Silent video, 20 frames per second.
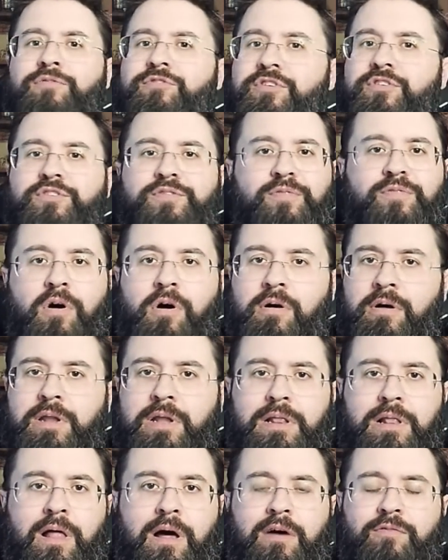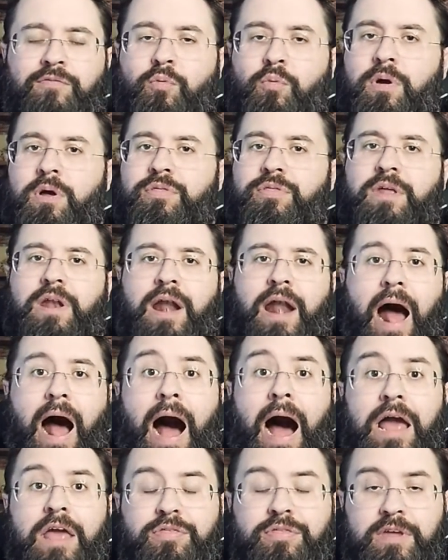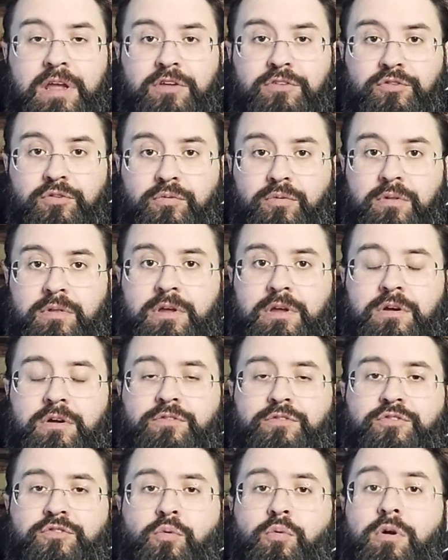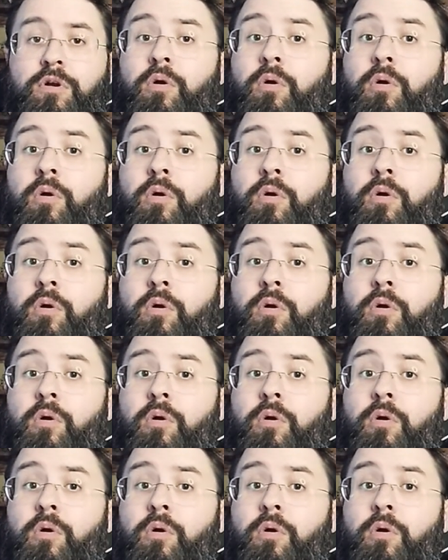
just fallen in love with it and I think it's a really good story,